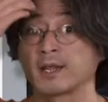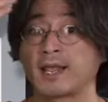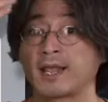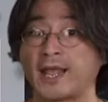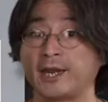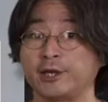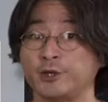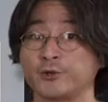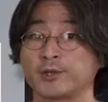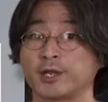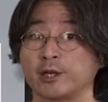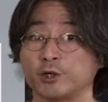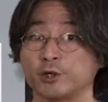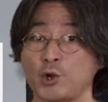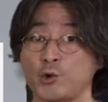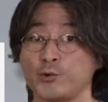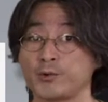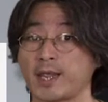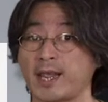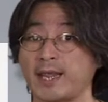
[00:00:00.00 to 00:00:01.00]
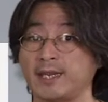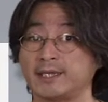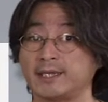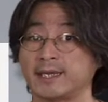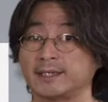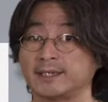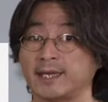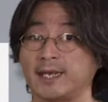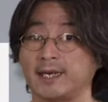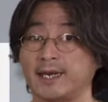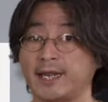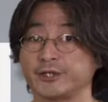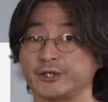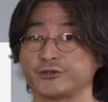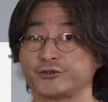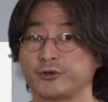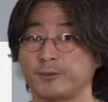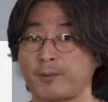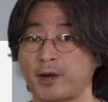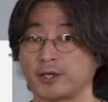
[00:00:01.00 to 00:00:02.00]
and you can locate the
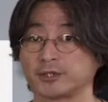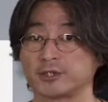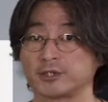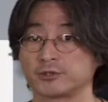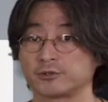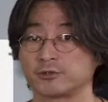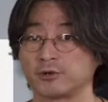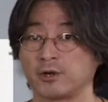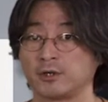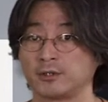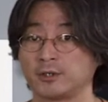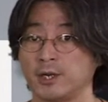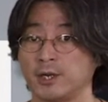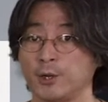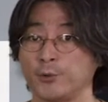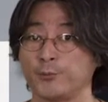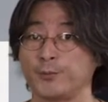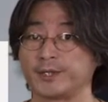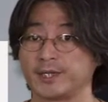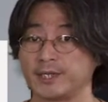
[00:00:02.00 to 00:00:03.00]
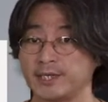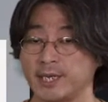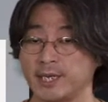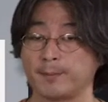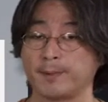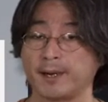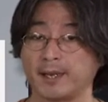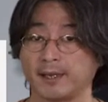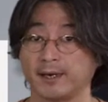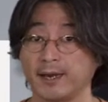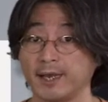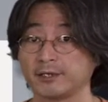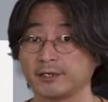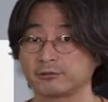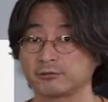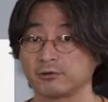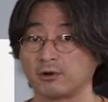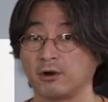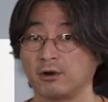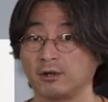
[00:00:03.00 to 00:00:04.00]
annihilation of positron with nearby
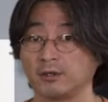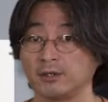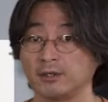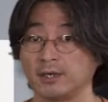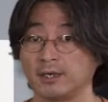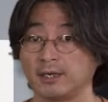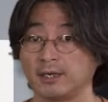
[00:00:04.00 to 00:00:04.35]
electron